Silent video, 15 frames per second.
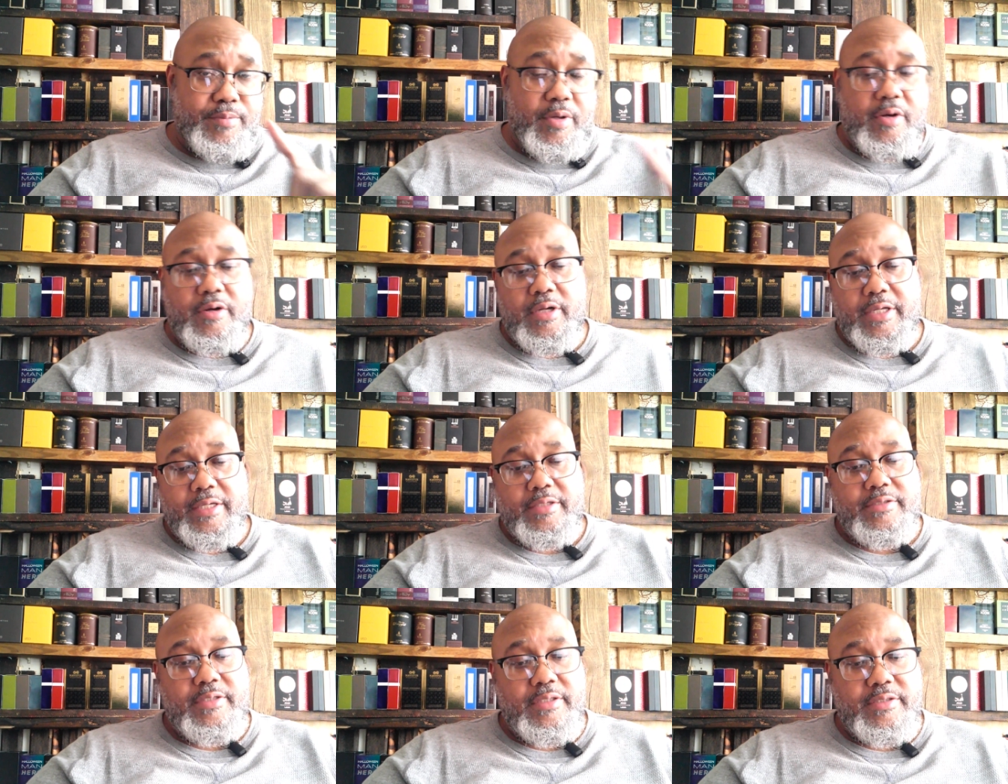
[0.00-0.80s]
So,
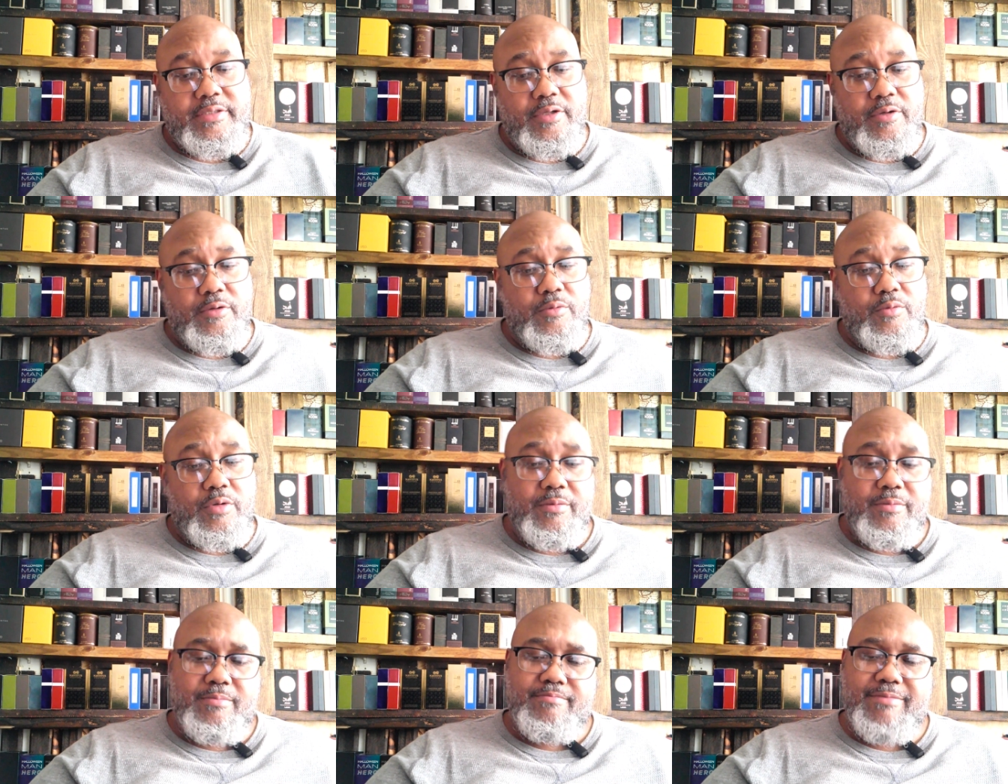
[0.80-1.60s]
well, not
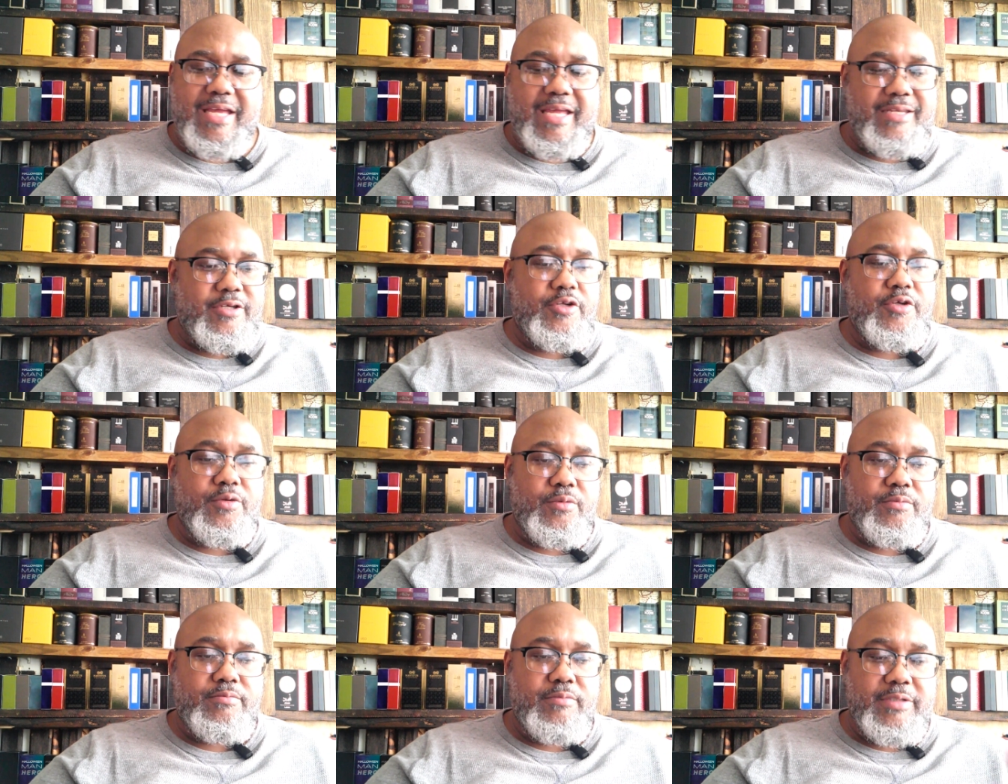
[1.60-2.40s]
new. This
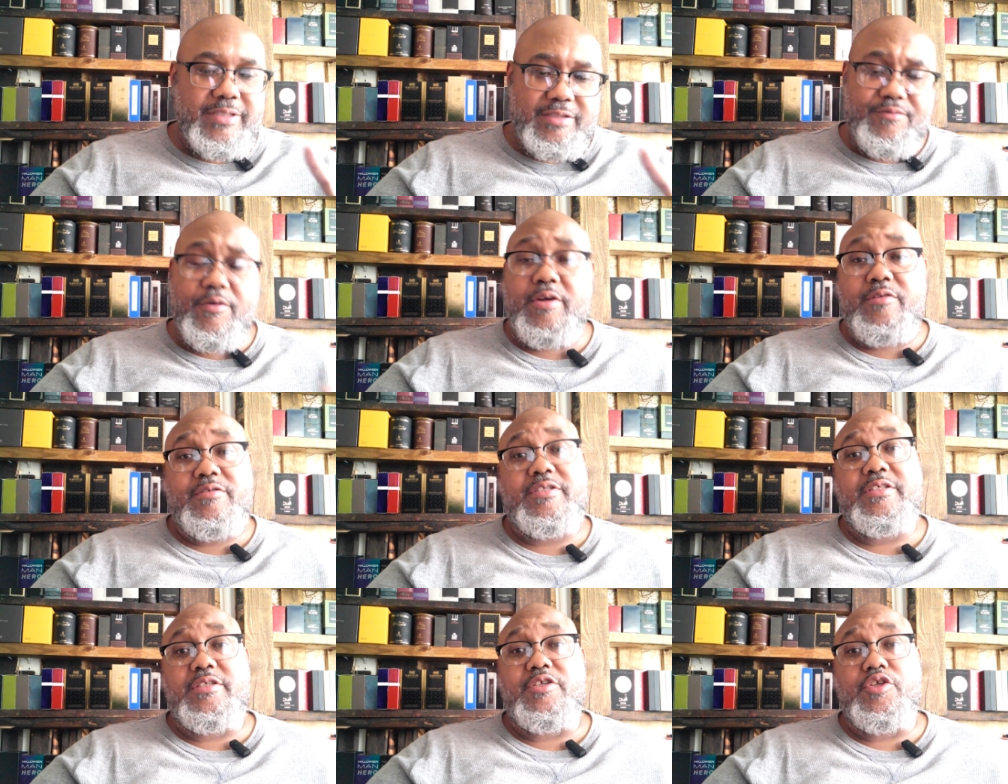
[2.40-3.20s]
fragrance isn't new.
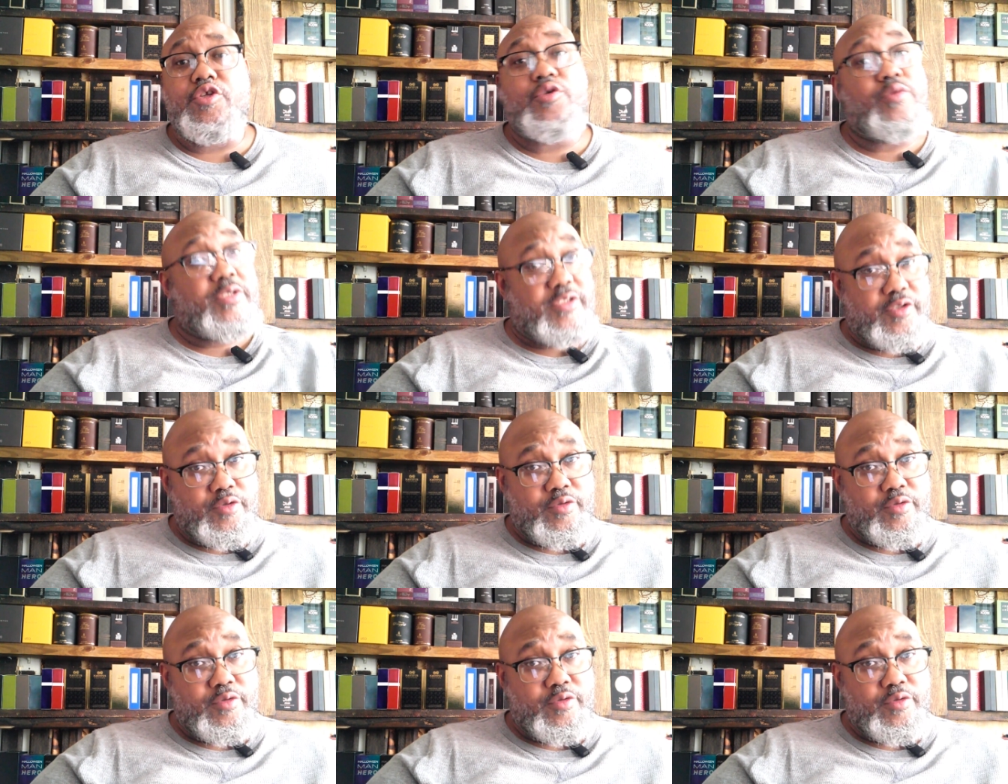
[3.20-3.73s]
It's new to me.